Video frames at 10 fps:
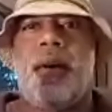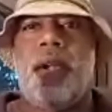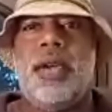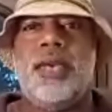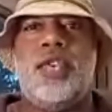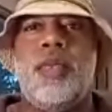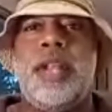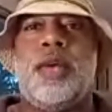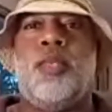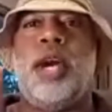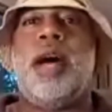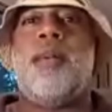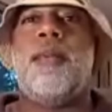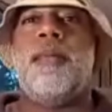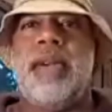on YouTube, and it'll bring
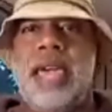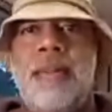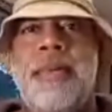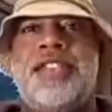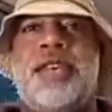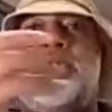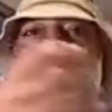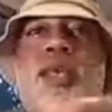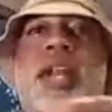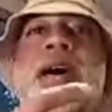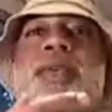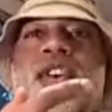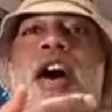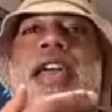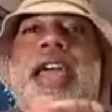up him in his old studio
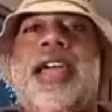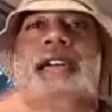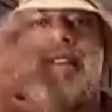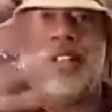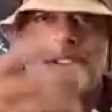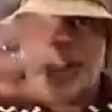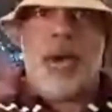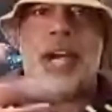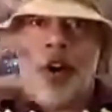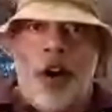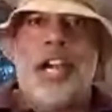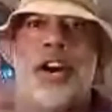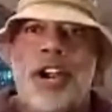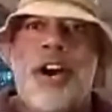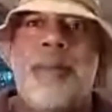talking and going on and
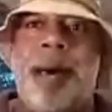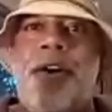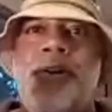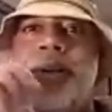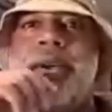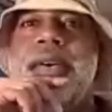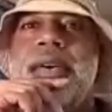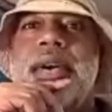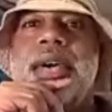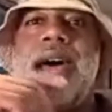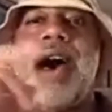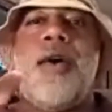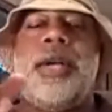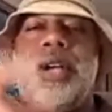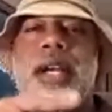on and on about
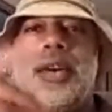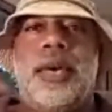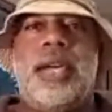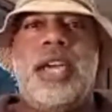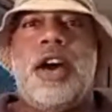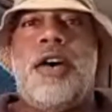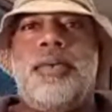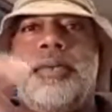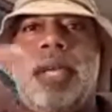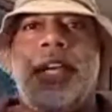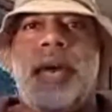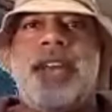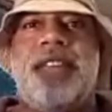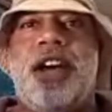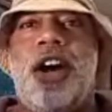how
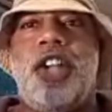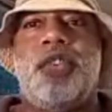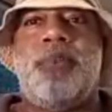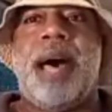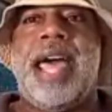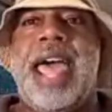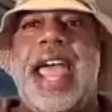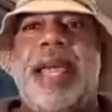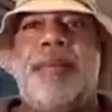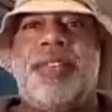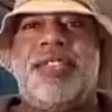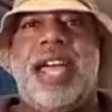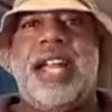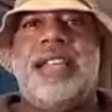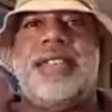increasing 100 by
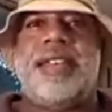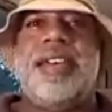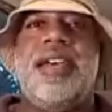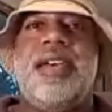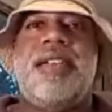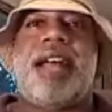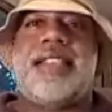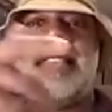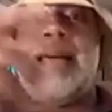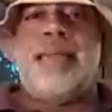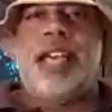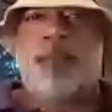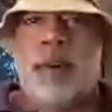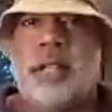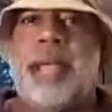80% is not the same thing as
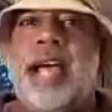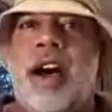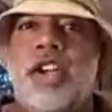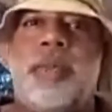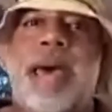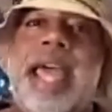multiplying 100 by